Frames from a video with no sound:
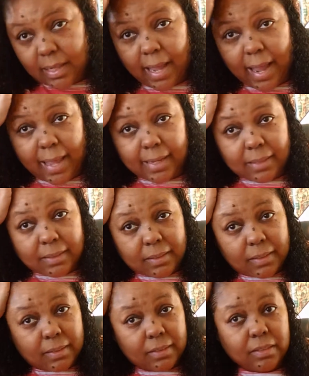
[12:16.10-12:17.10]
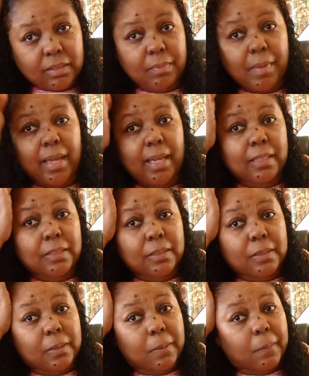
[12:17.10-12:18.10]
add it to my
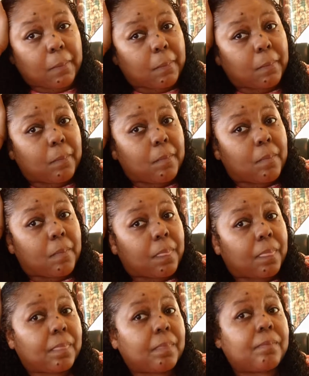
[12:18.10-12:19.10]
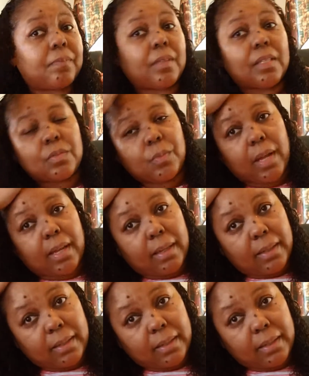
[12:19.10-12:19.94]
edges this way.